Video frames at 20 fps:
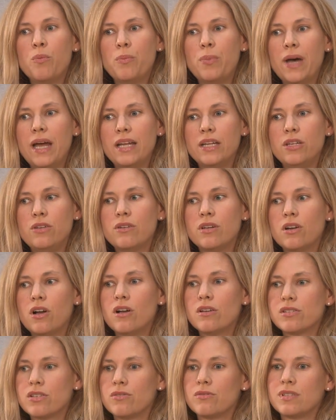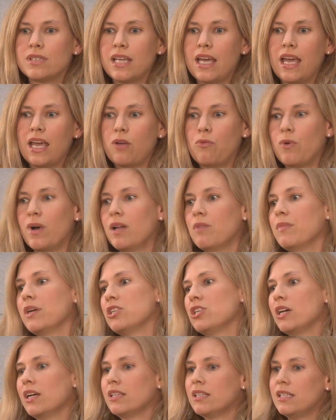But you can also say, well,
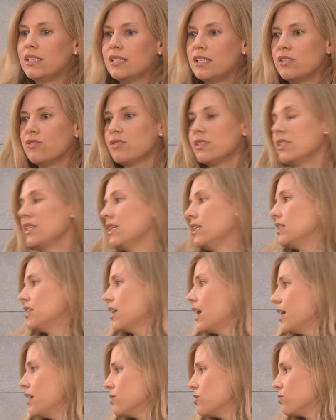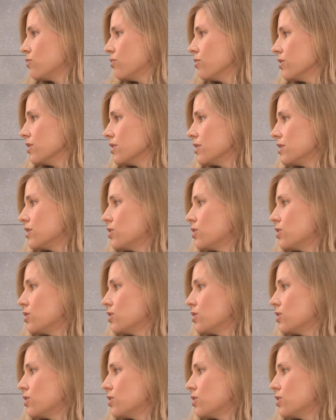my child is interested in dinosaurs,